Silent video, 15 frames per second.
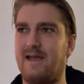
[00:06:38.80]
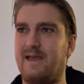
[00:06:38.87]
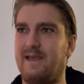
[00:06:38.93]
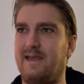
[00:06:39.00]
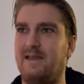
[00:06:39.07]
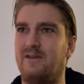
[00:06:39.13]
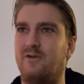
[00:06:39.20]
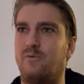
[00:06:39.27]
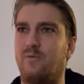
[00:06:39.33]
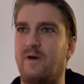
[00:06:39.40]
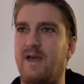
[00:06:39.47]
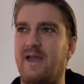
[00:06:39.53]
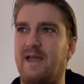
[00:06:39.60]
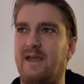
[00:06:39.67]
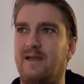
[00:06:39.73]
in a
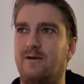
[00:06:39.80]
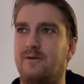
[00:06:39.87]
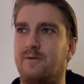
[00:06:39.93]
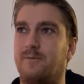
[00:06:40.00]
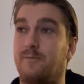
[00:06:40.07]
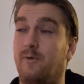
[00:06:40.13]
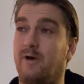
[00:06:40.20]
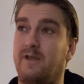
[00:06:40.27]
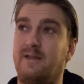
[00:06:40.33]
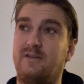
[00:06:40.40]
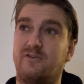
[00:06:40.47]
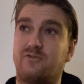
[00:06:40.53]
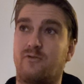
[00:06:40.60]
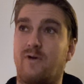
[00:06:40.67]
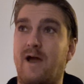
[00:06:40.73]
way, well, he
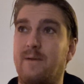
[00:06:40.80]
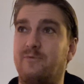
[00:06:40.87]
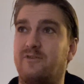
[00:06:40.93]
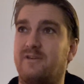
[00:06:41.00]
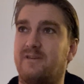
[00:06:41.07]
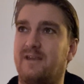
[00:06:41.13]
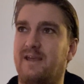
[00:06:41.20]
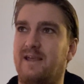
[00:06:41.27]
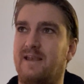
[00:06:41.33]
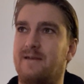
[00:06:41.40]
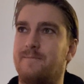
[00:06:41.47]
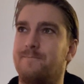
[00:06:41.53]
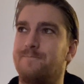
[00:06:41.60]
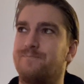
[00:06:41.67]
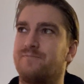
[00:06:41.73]
describes it
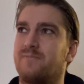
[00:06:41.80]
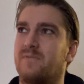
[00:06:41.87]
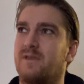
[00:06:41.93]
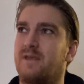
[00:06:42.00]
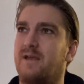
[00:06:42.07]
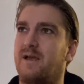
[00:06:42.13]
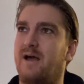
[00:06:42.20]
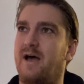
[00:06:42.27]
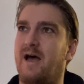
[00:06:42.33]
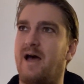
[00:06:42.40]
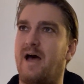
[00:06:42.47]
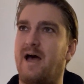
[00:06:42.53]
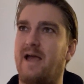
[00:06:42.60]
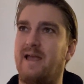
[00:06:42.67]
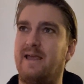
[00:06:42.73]
in
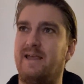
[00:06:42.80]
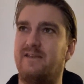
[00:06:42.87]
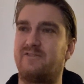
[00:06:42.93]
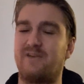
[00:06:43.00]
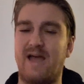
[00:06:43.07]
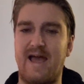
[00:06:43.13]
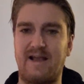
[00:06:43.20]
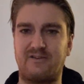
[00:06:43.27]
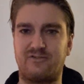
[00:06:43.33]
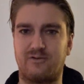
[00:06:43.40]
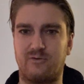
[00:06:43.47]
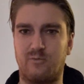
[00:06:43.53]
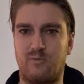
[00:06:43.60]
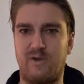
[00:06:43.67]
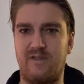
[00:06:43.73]
it's
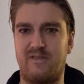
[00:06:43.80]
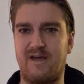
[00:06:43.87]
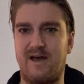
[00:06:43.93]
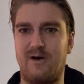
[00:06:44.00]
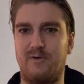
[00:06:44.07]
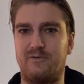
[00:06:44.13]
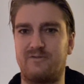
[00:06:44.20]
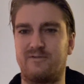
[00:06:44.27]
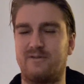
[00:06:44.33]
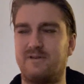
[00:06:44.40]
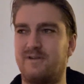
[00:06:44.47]
action without